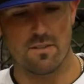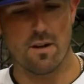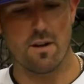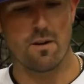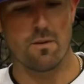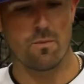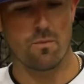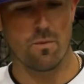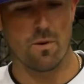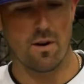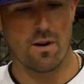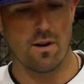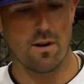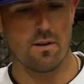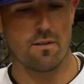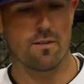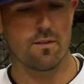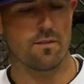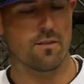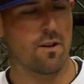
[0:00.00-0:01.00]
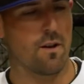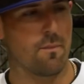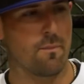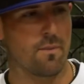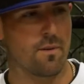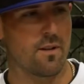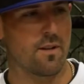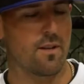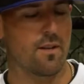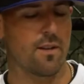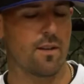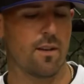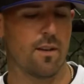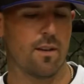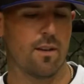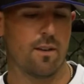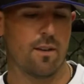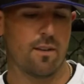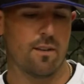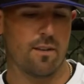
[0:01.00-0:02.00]
I'm excited where this
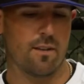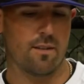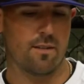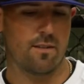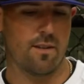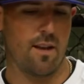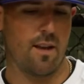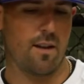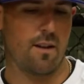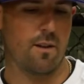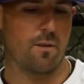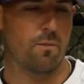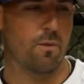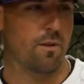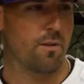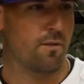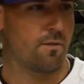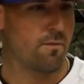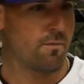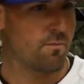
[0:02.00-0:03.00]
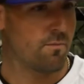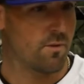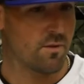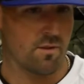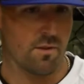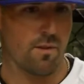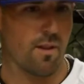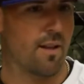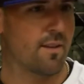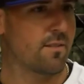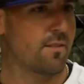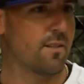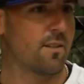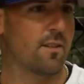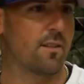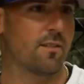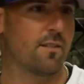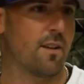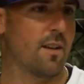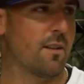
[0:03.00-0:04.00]
company is headed with the
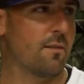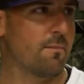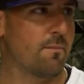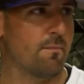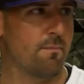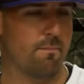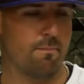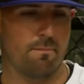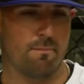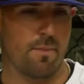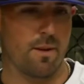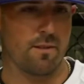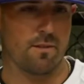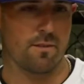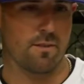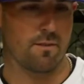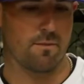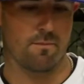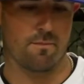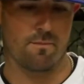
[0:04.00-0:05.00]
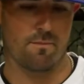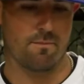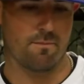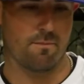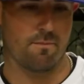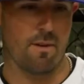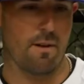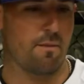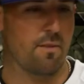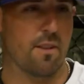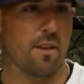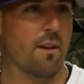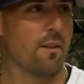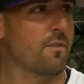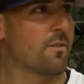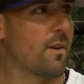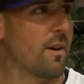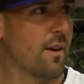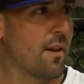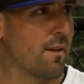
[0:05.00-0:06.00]
lessons and basically
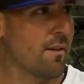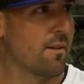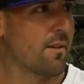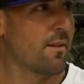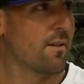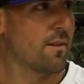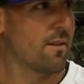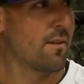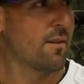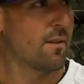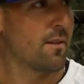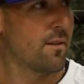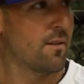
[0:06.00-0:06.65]
everything else right now.